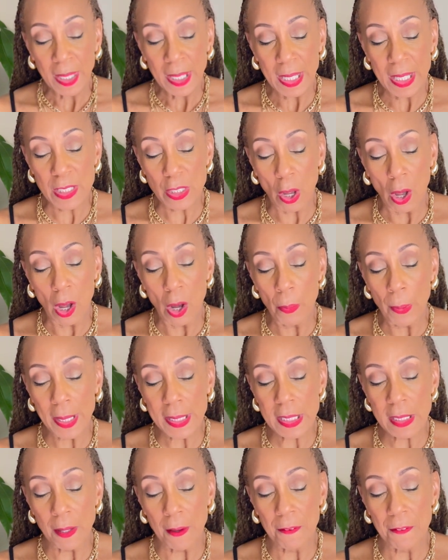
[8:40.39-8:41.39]
is
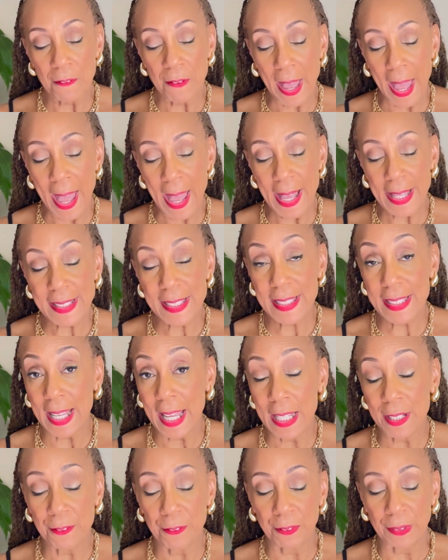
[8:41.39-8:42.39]
always fast
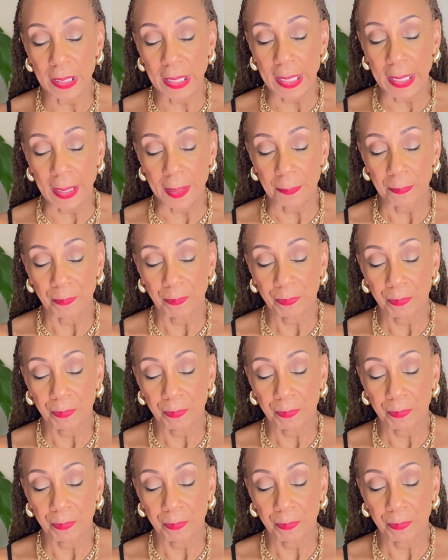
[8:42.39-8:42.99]
and fleeing.